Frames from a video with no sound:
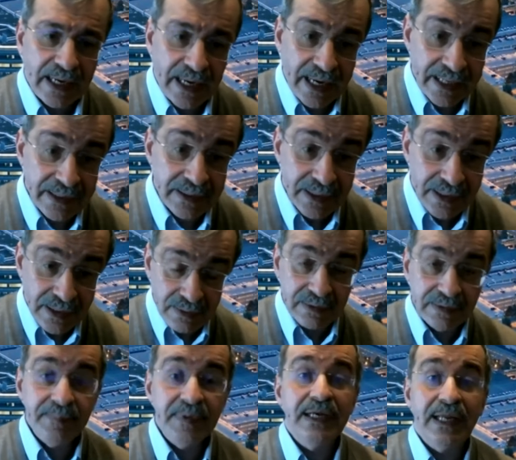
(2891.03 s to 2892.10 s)
and
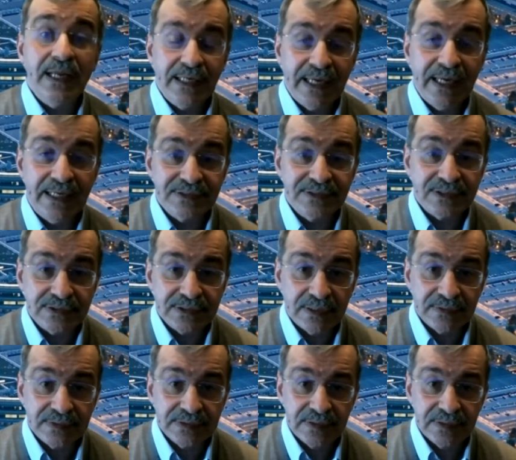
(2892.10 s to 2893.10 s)
eliminate cancer cells.